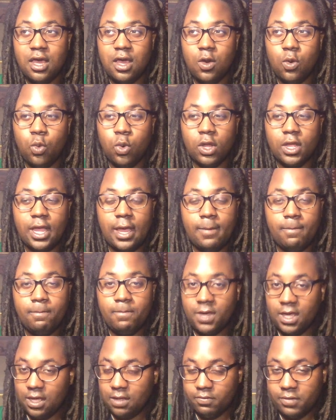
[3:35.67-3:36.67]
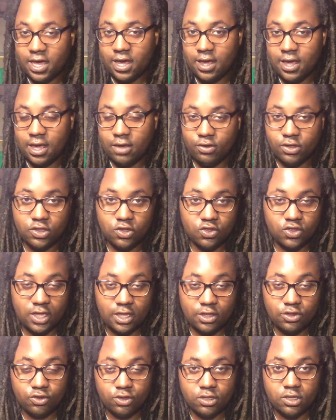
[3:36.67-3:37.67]
What I mean by Aries are
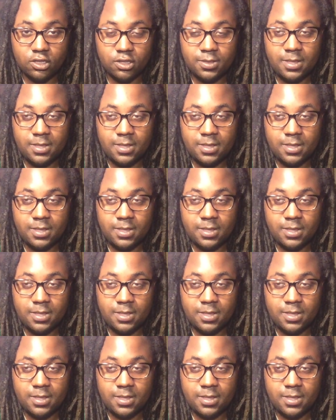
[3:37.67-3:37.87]
dangerous is